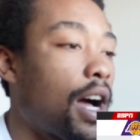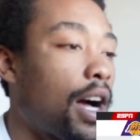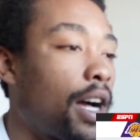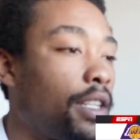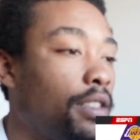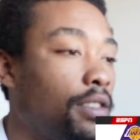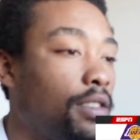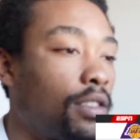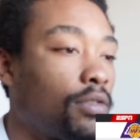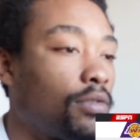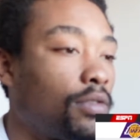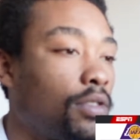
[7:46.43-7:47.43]
I
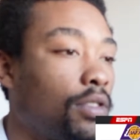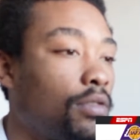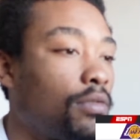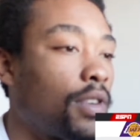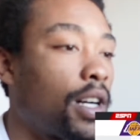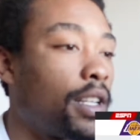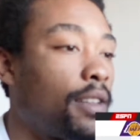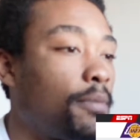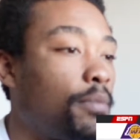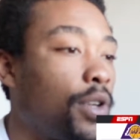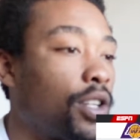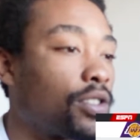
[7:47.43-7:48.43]
don't know why the
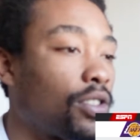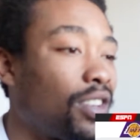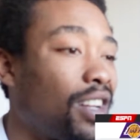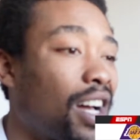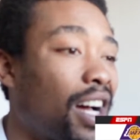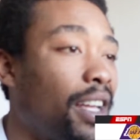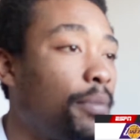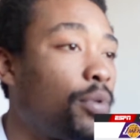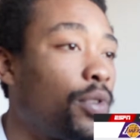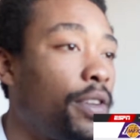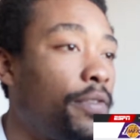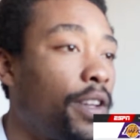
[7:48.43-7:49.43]
Bucks are
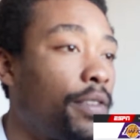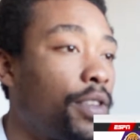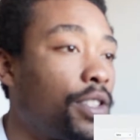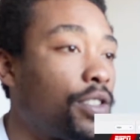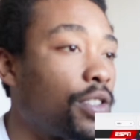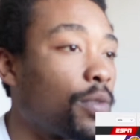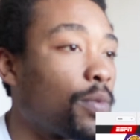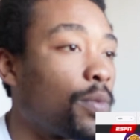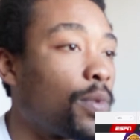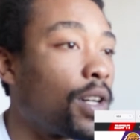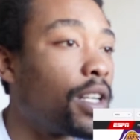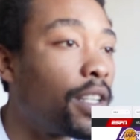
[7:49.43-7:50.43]
9-point favorites. They're
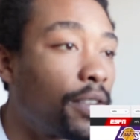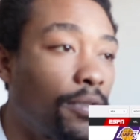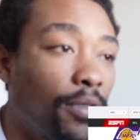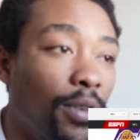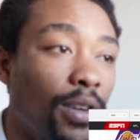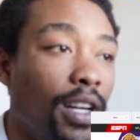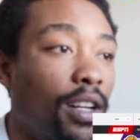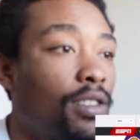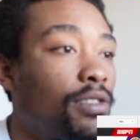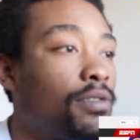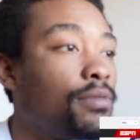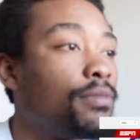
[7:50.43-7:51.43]
1-4 at
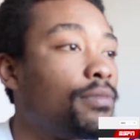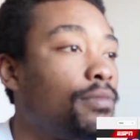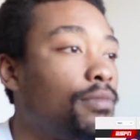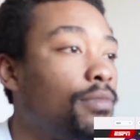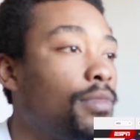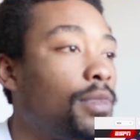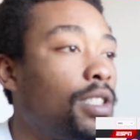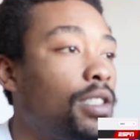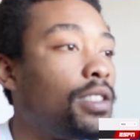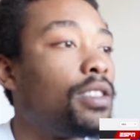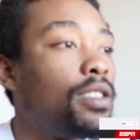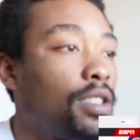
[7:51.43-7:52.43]
home.
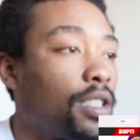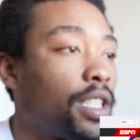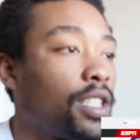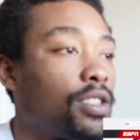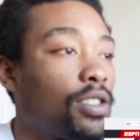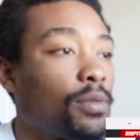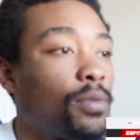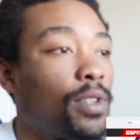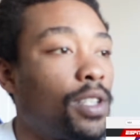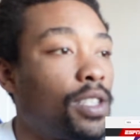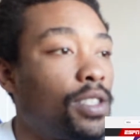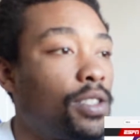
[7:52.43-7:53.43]
Lakers are
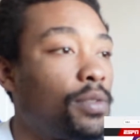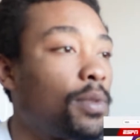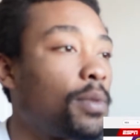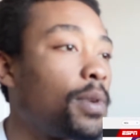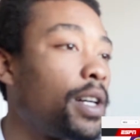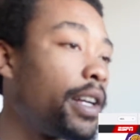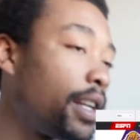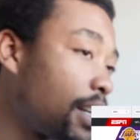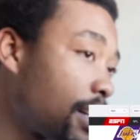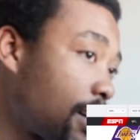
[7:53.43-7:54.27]
1-2 away.